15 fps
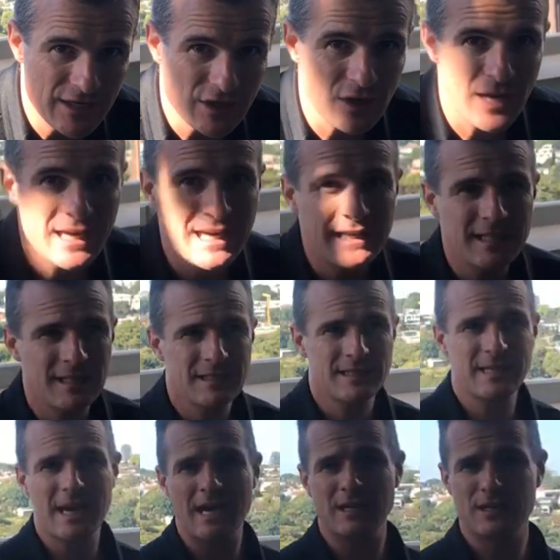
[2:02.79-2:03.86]
until I get to the
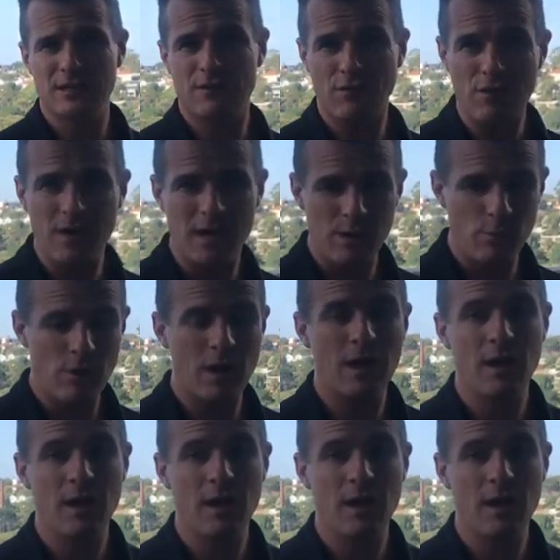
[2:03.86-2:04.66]
stage three where